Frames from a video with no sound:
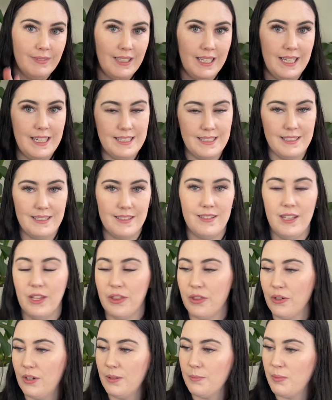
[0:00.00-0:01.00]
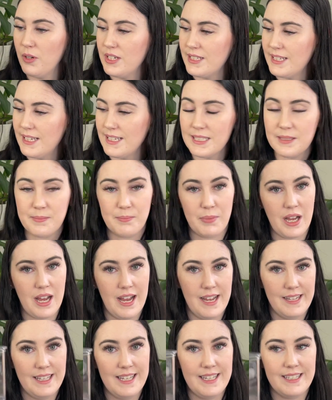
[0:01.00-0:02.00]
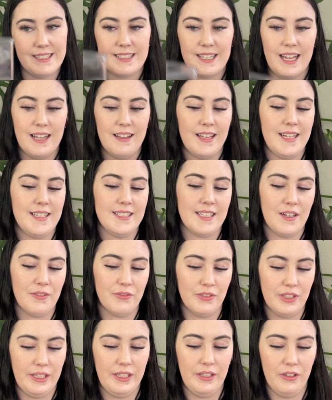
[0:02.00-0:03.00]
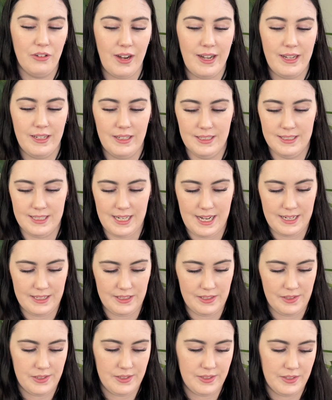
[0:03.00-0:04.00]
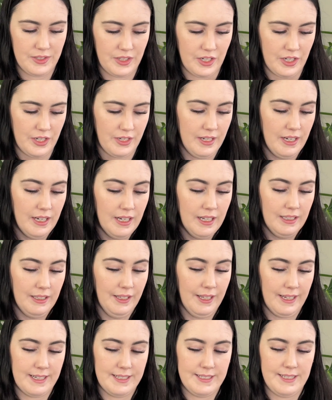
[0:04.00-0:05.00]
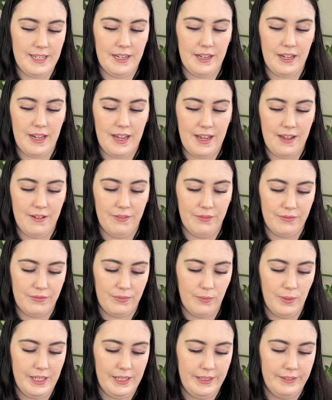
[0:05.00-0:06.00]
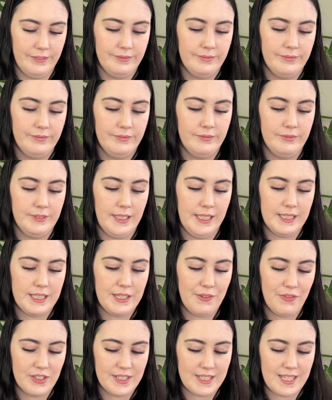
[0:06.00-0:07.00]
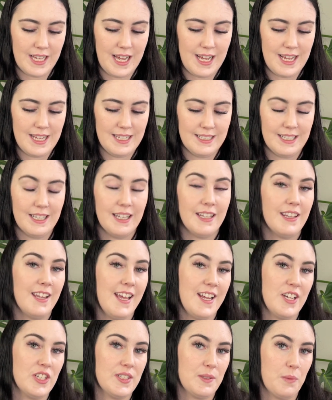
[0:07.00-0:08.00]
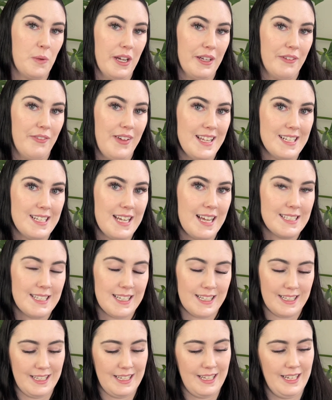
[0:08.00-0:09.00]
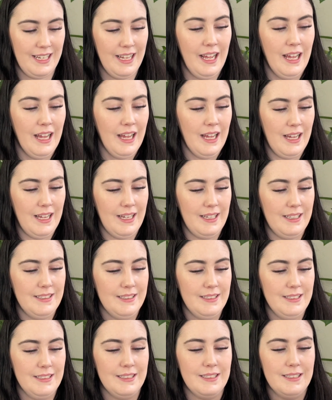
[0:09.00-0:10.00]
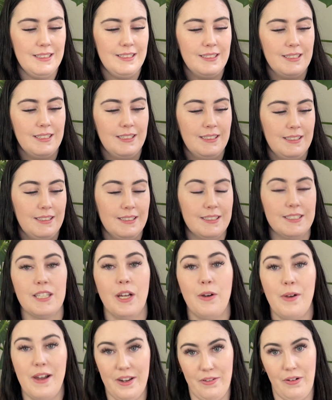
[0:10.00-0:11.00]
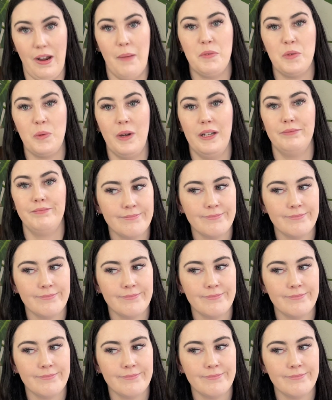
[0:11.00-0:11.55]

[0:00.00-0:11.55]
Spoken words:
is the thought process behind this, and these are really great containers. So like I said, I have one in a different size. They just work fantastically, and so I grabbed one.